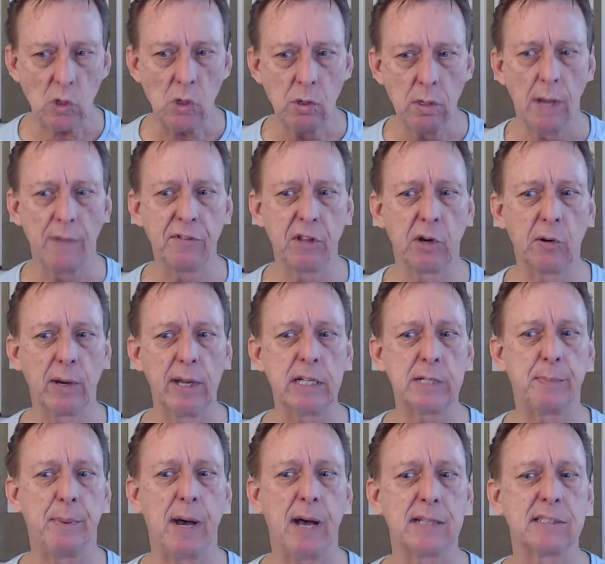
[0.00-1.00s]
you have the
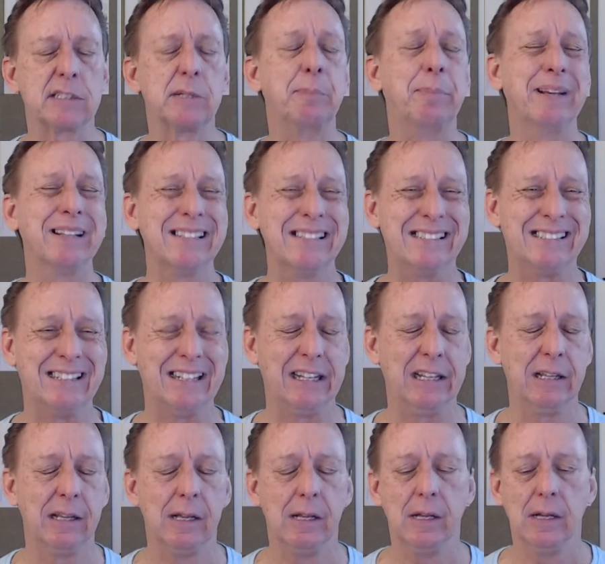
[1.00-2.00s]
great
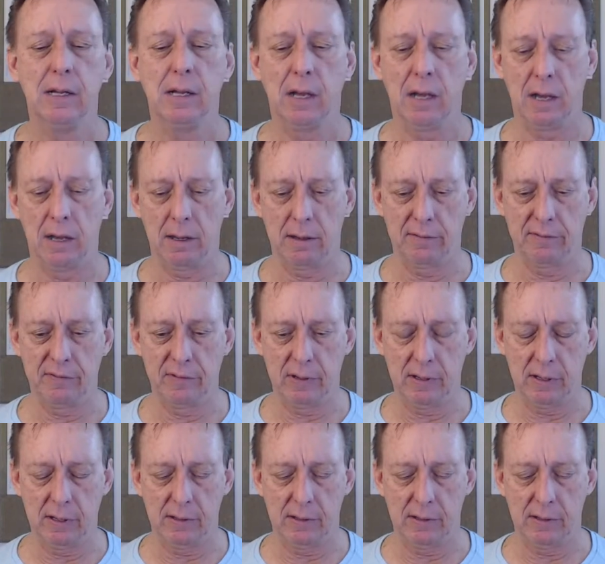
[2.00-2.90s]
possibility of